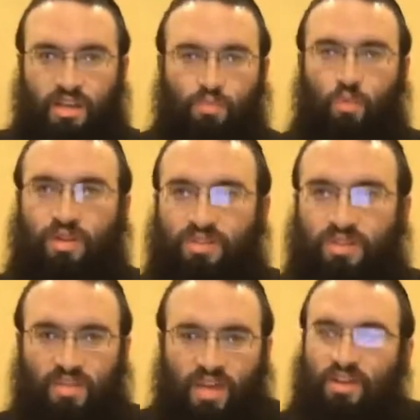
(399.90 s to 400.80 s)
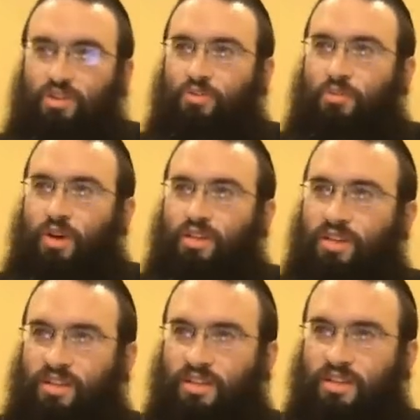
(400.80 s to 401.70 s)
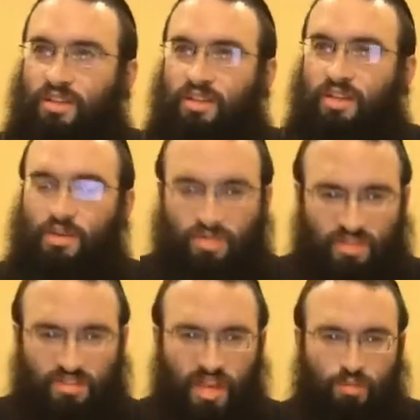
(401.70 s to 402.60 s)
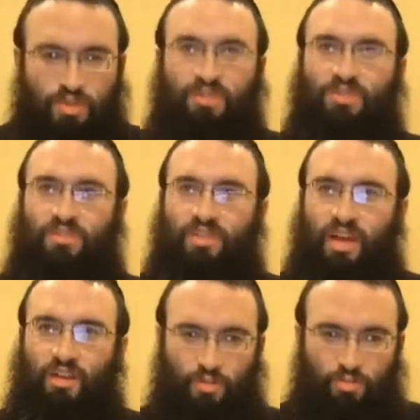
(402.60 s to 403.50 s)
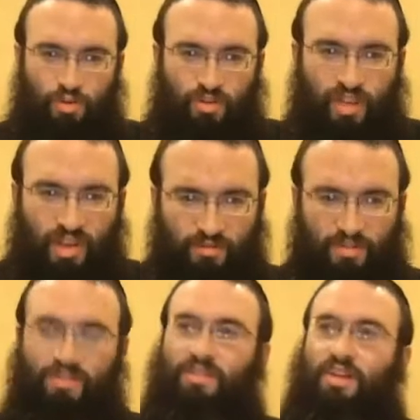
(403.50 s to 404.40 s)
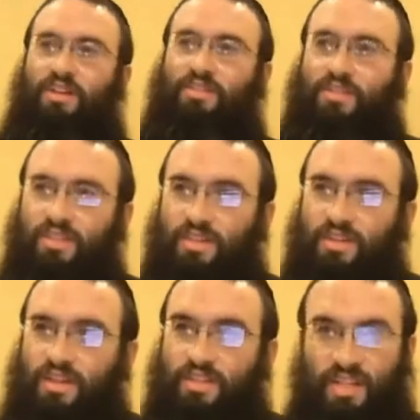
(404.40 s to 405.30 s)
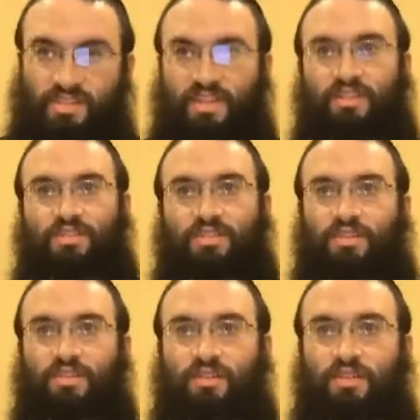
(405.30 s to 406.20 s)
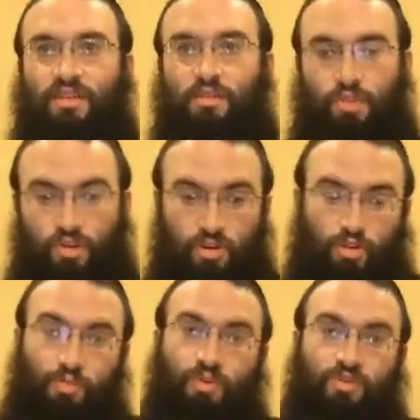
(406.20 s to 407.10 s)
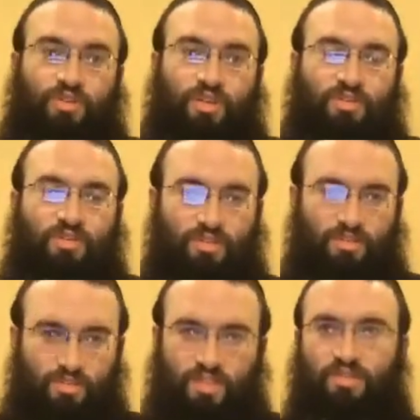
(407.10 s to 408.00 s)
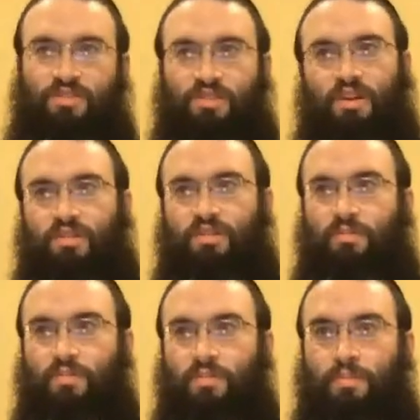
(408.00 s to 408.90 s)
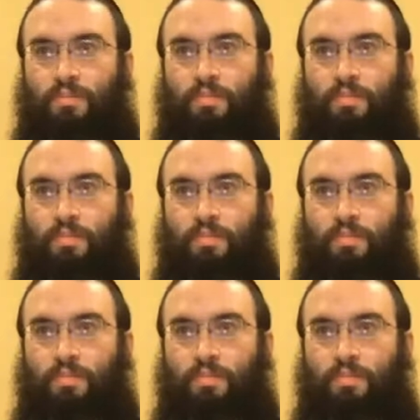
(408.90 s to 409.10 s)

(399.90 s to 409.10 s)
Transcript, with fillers: And now he wants to take your money. He wants to take a piece of your life. You put your life into that. That's not easy. But HaKadosh Baruch Hu says, listen, it's a mitzvah tzedakah.